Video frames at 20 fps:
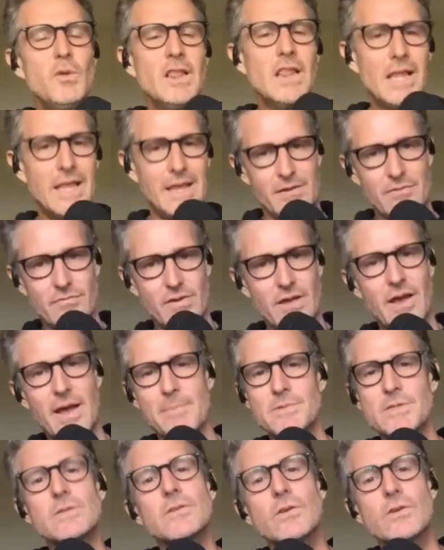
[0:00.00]
leave.
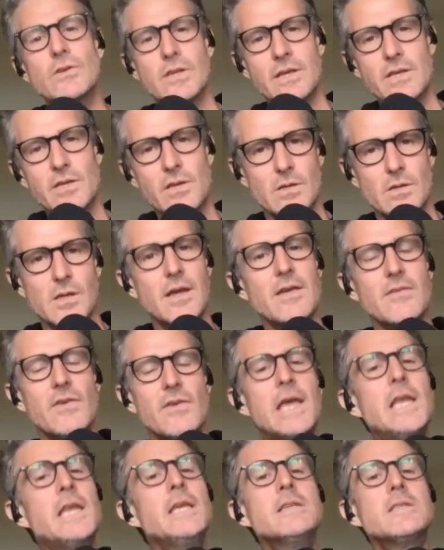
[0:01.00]
Absolutely, you, you leave. leave.
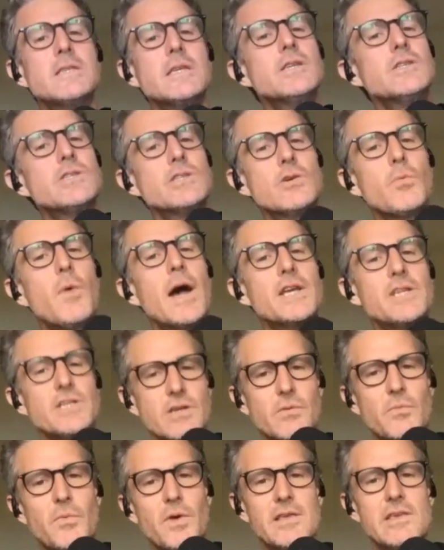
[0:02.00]
Any yep.
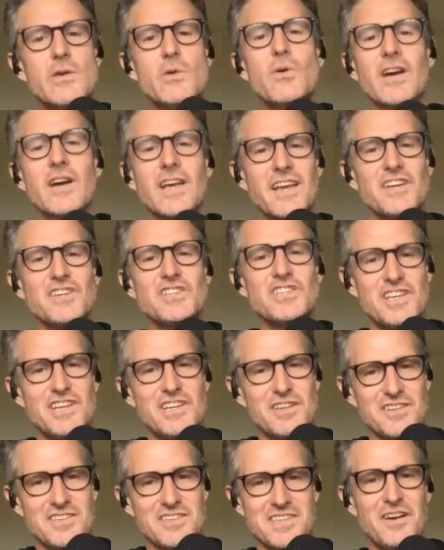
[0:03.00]
situation where you are going to shit
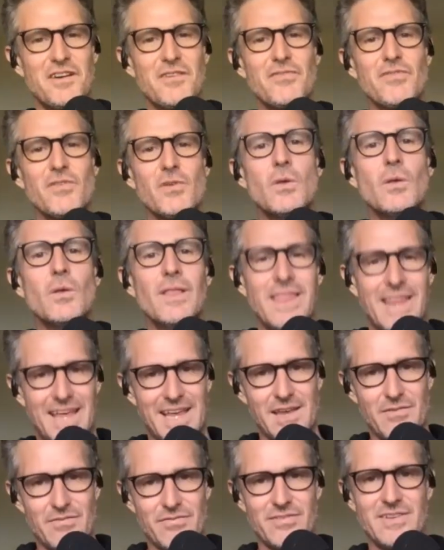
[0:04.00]
yourself, you yep.
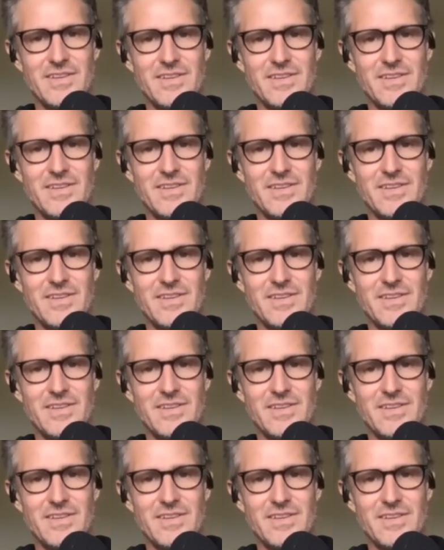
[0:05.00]
leave.